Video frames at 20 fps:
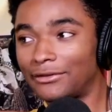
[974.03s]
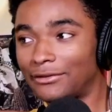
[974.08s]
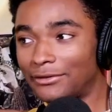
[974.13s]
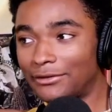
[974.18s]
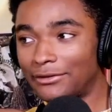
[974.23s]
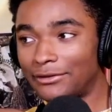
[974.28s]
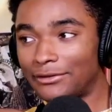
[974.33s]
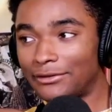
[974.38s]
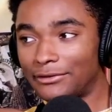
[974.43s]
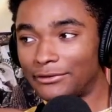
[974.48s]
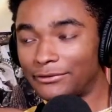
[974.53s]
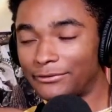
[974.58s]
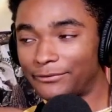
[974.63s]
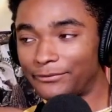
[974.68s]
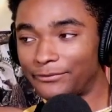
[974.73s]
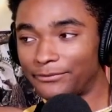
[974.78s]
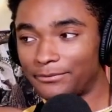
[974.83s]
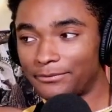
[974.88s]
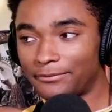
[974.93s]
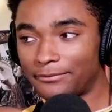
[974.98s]
think
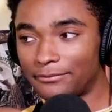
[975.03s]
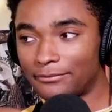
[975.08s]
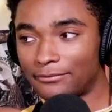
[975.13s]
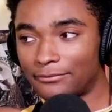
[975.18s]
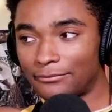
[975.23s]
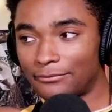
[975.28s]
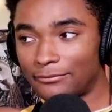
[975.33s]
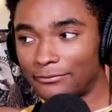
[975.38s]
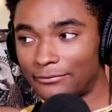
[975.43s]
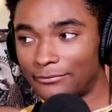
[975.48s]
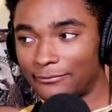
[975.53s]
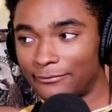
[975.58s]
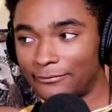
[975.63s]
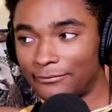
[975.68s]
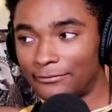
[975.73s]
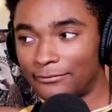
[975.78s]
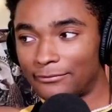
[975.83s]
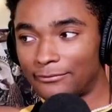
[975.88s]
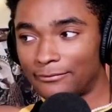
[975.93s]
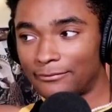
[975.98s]
Dallas is gonna be a
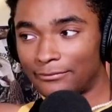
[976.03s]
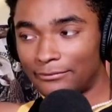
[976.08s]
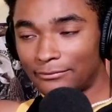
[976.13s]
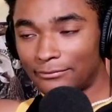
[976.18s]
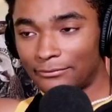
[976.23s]
1 or 2 seed.